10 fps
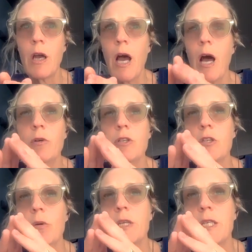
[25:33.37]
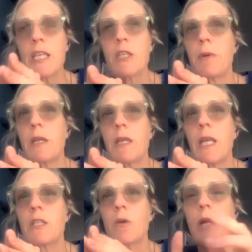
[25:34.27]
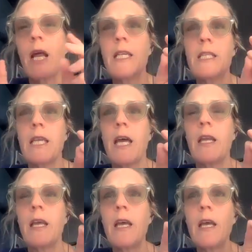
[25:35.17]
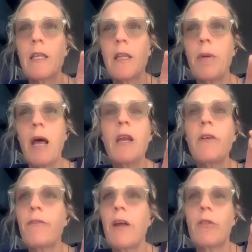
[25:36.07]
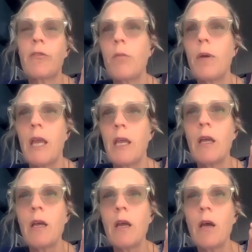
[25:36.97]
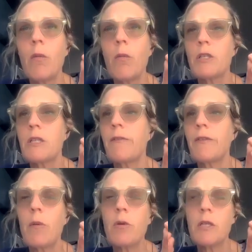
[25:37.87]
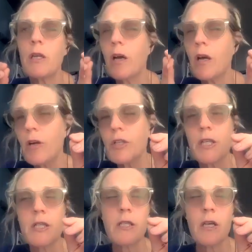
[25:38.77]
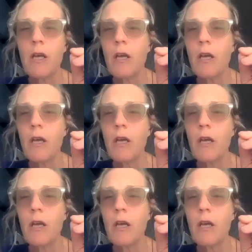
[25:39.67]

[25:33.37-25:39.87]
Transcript: I was so in desperate need. So when I said the blind faith for me was if there was an unconscious